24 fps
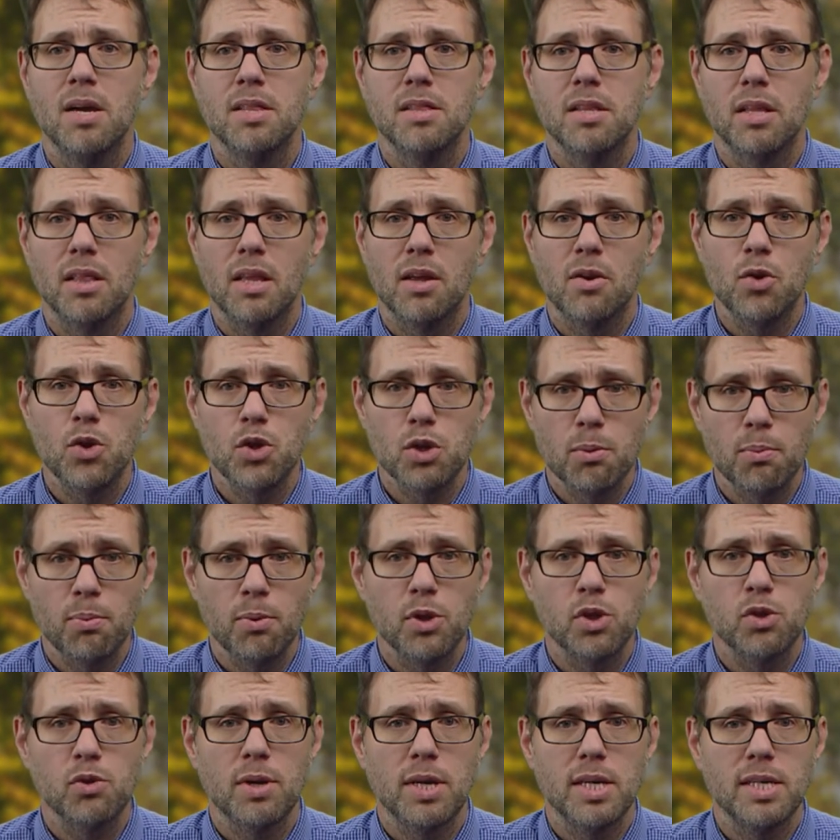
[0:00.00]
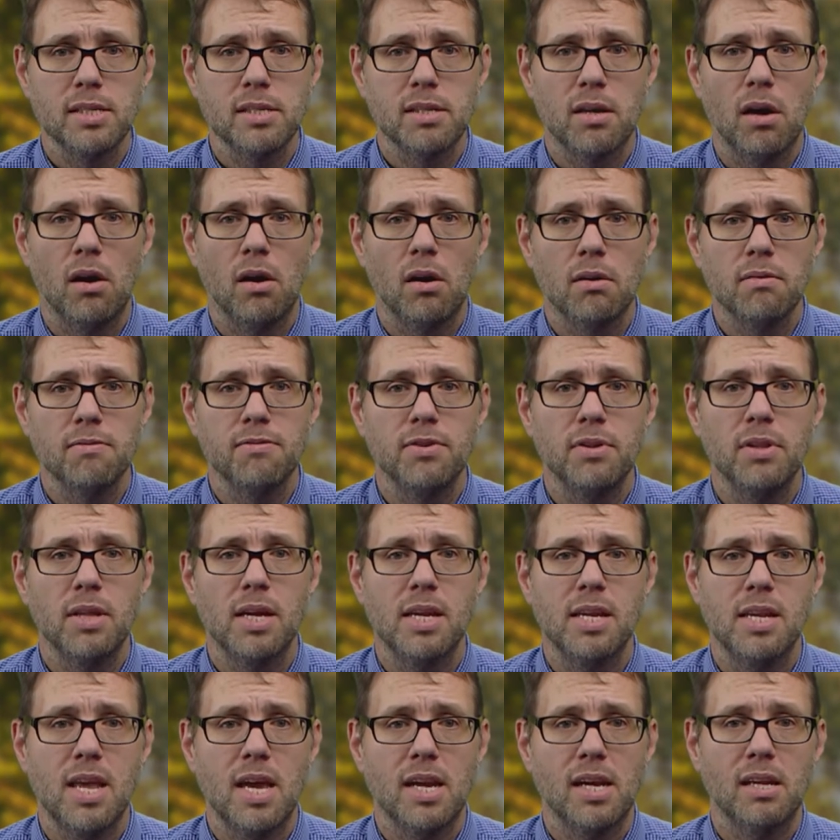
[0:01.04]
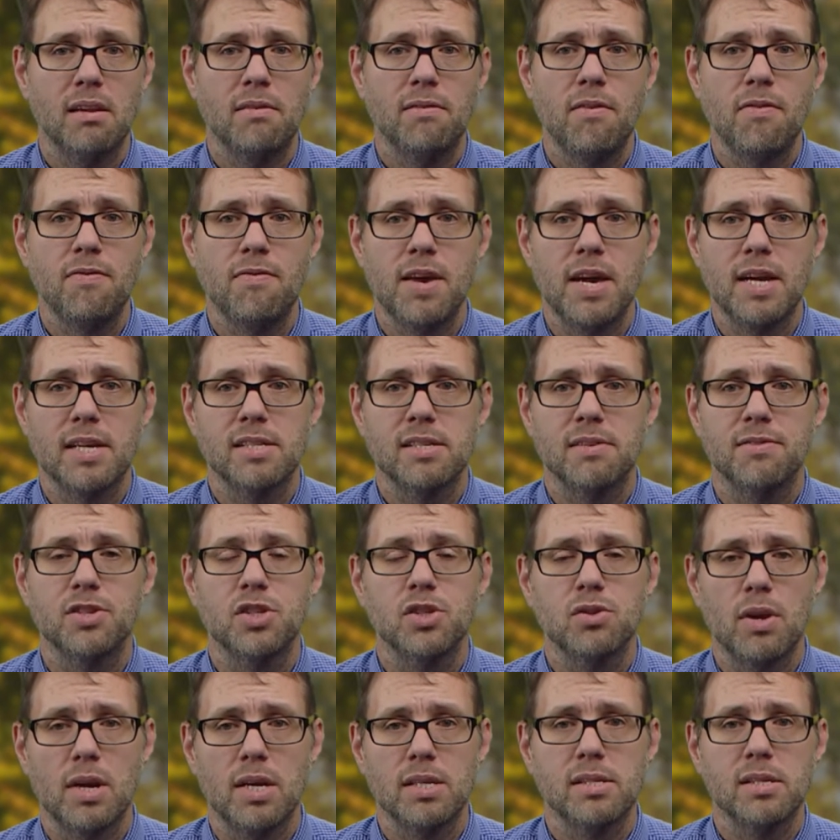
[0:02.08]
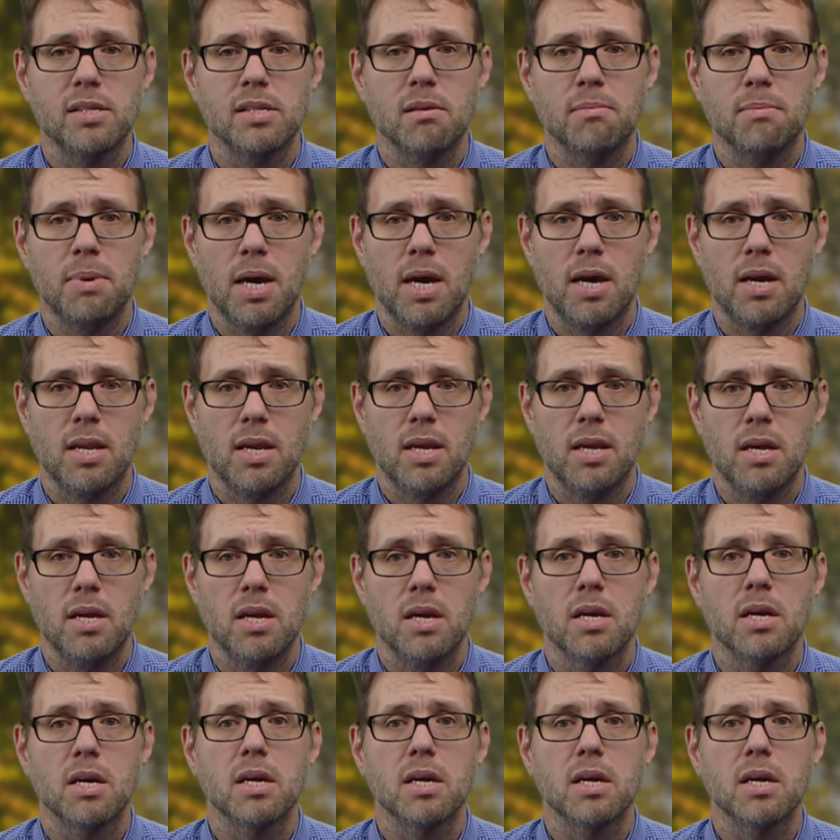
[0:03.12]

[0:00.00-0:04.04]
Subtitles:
The literature portrays the harmful and negative effects of stress on the body,